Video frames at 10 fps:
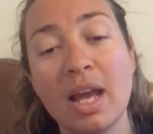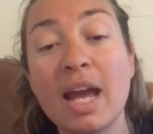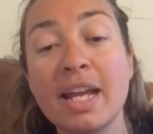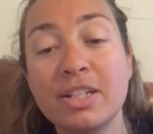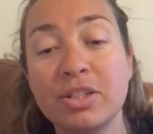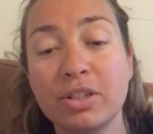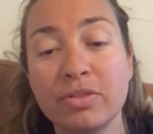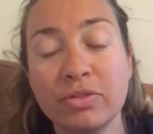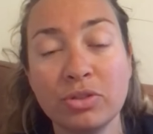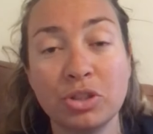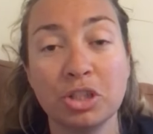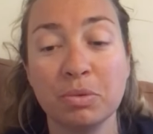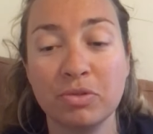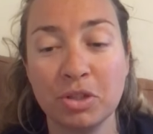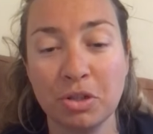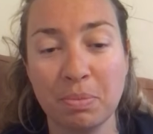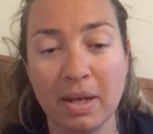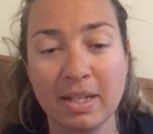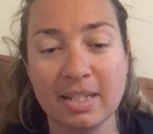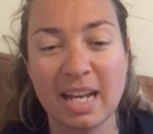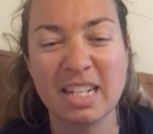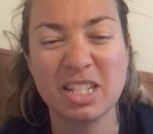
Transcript: He took a full tube of toothpaste and